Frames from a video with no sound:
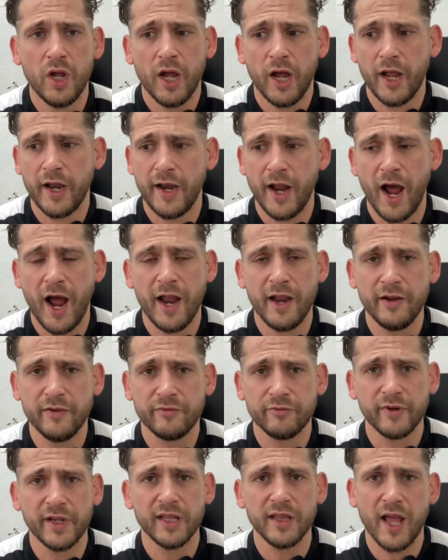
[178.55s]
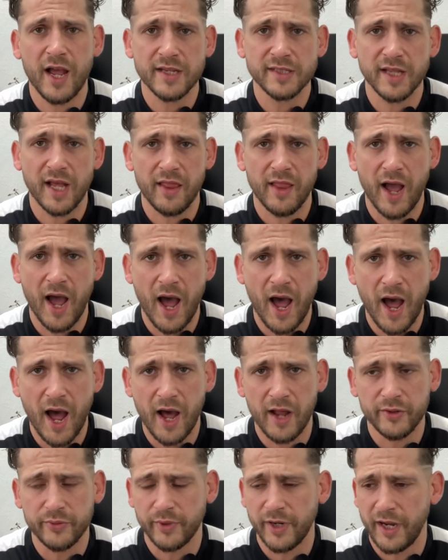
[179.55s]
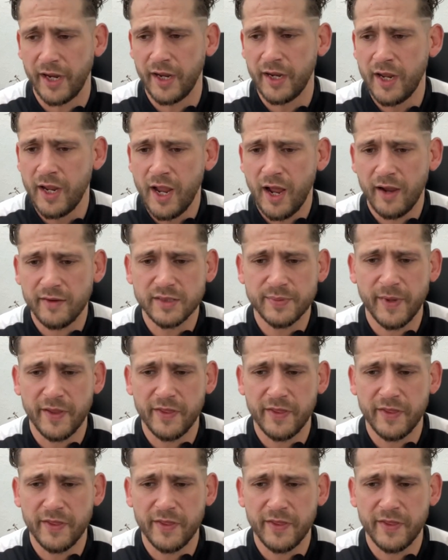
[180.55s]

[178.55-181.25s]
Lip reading: And I have realized that the hard way. I've spent the